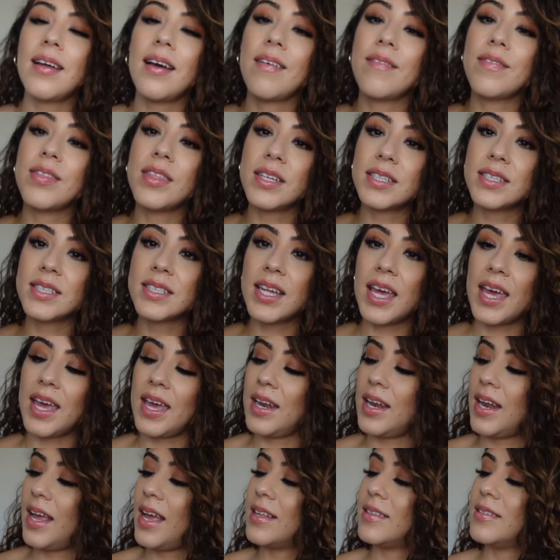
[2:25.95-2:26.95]
of this
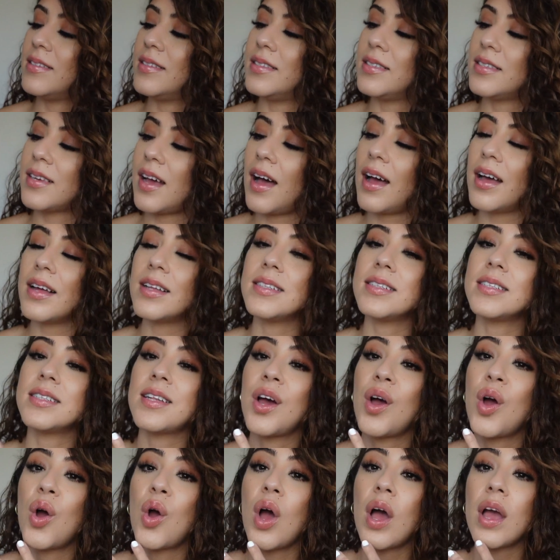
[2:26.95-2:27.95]
kit, it does
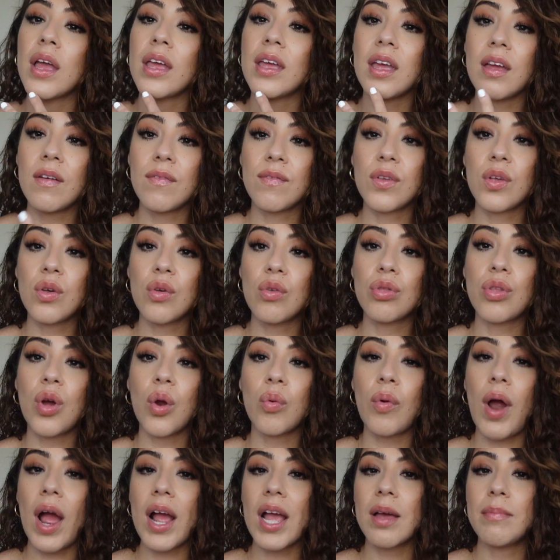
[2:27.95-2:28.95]
give you
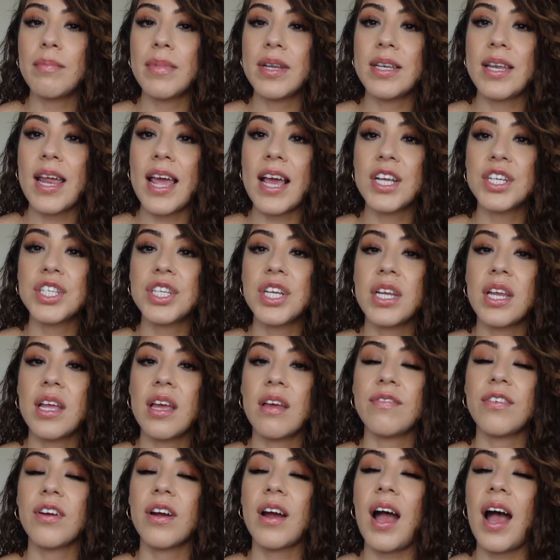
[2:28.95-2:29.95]
the recommendation
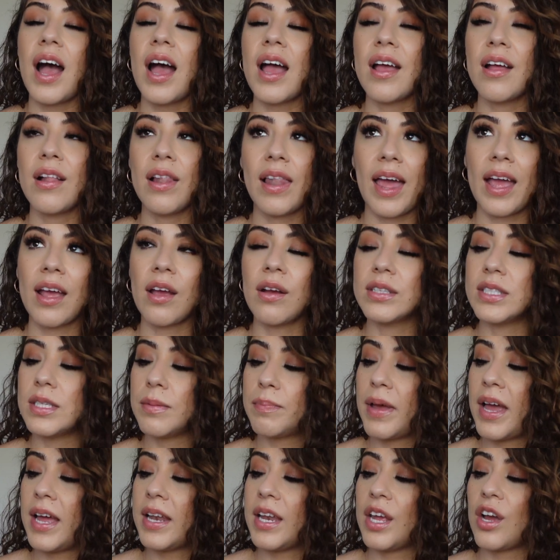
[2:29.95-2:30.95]
if you're like,
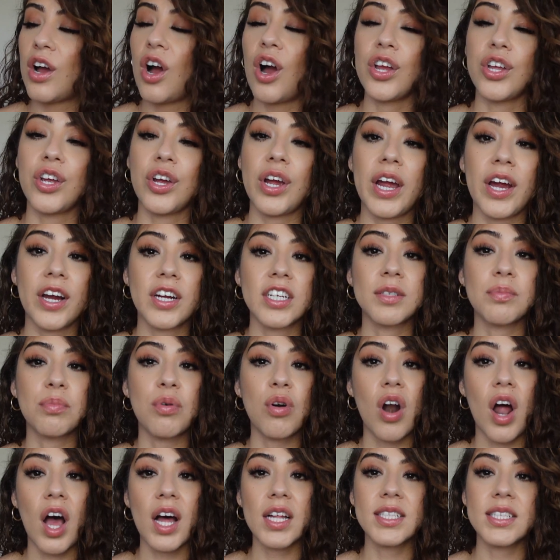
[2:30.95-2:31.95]
depending on your hair's
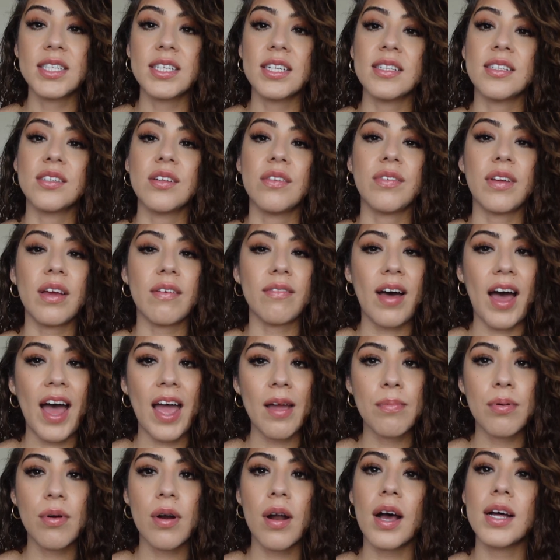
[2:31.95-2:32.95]
porosity. So if you have
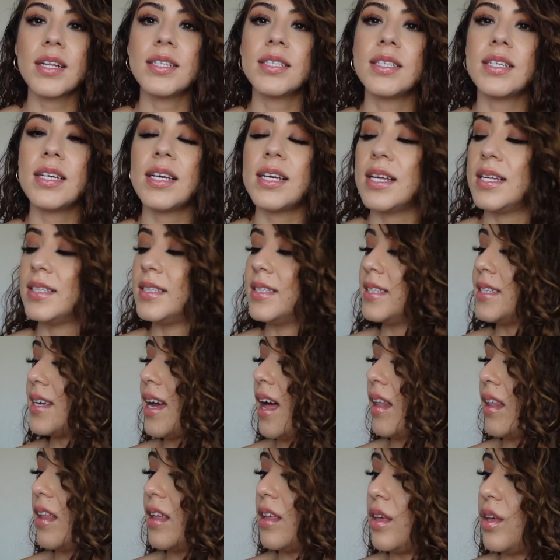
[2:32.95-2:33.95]
high porosity, it's
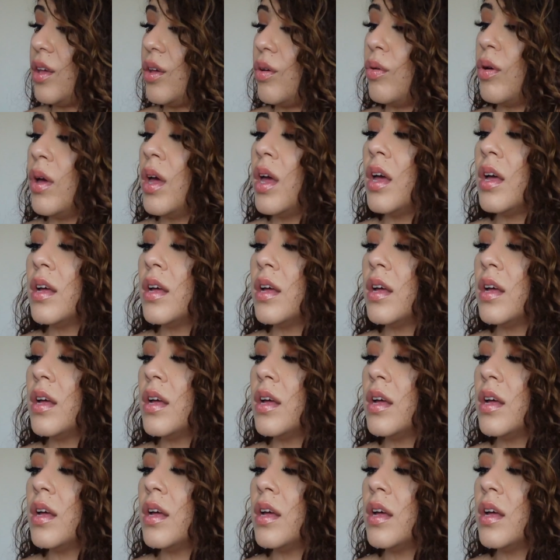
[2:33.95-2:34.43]
telling you